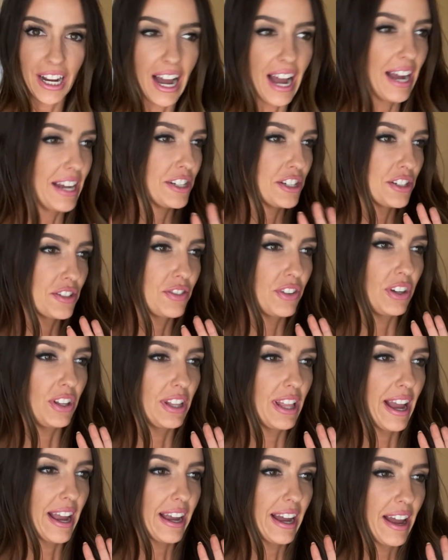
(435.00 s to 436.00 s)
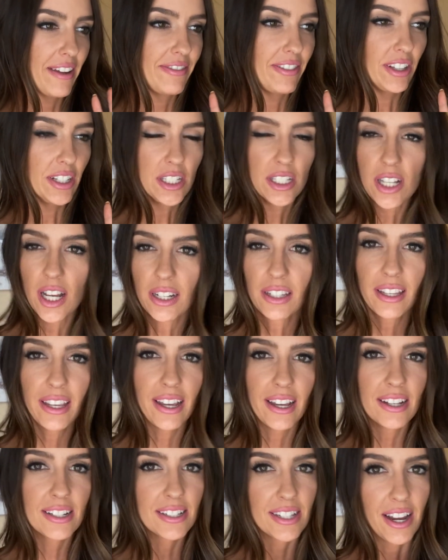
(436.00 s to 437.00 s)
I just feel like I feel
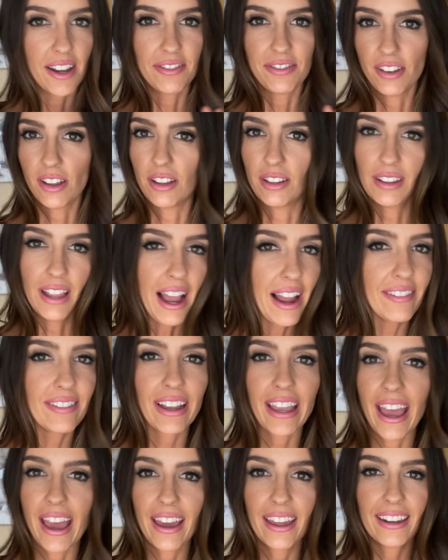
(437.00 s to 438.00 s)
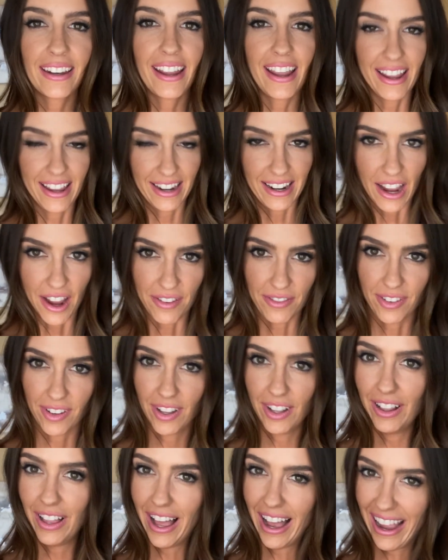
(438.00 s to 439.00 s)
sun-kissed, I feel alive again, and I
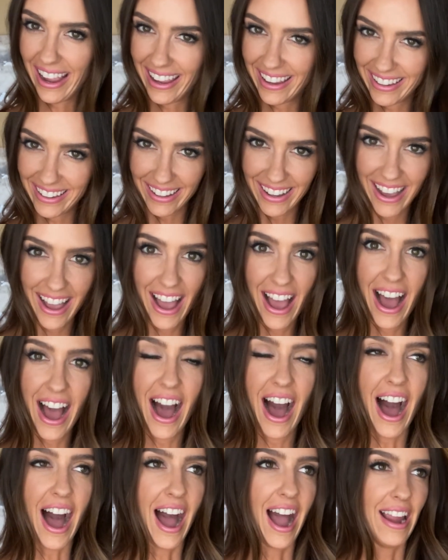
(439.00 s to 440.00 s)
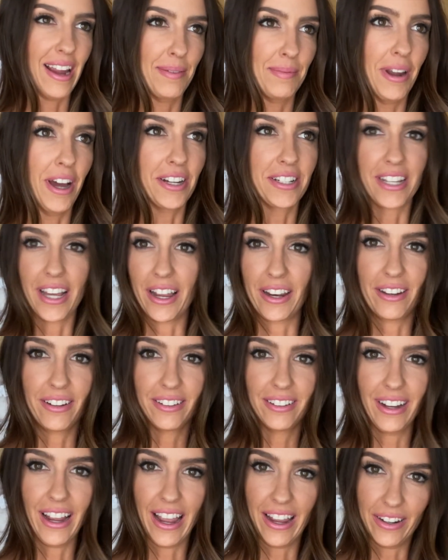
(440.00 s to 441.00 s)
feel like I am not
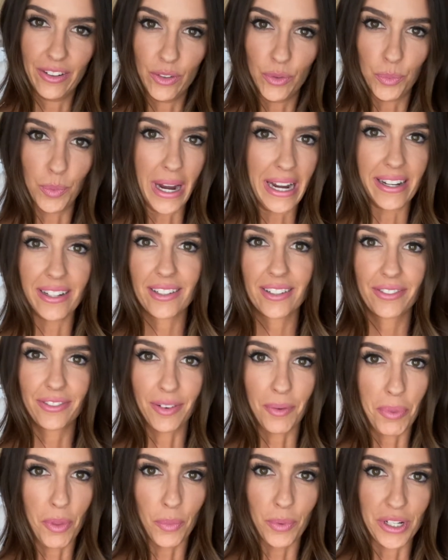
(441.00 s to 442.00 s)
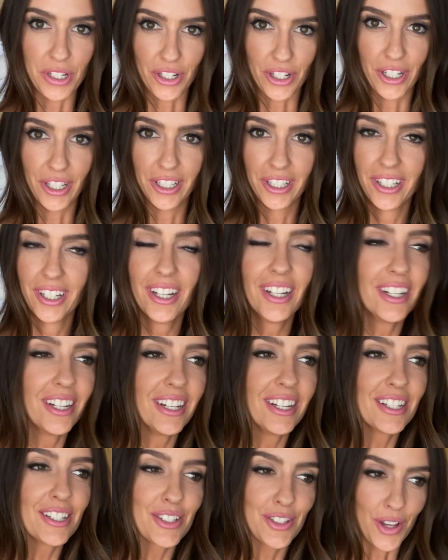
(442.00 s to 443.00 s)
dead and white from the winter.
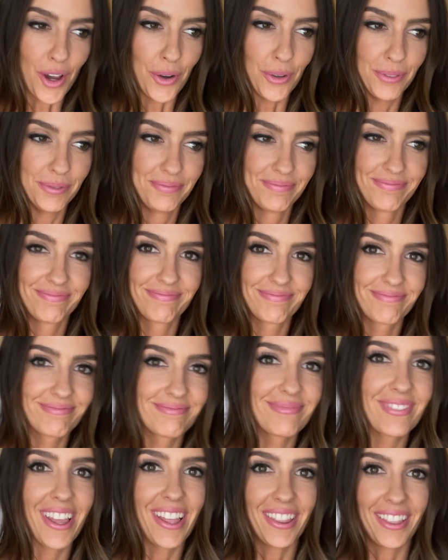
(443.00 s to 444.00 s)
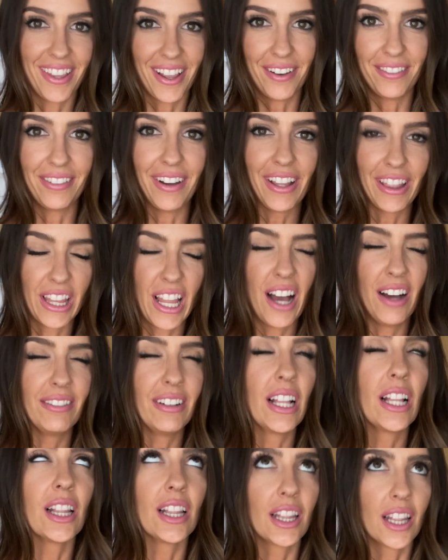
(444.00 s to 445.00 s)
So love,
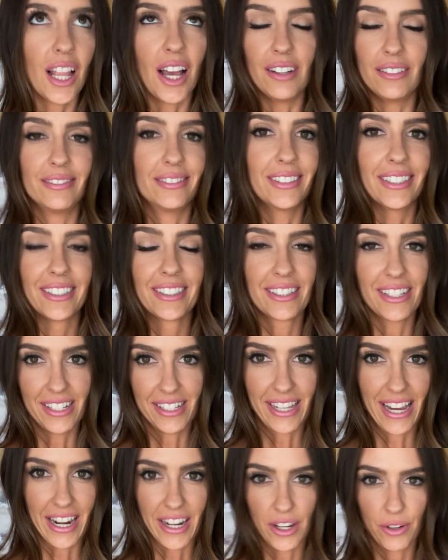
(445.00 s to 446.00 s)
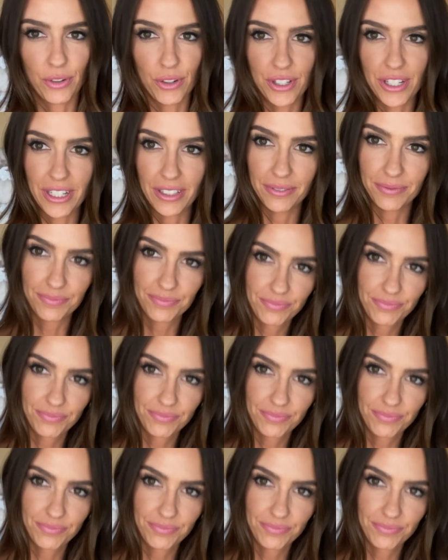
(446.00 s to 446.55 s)
love, love this tanning routine.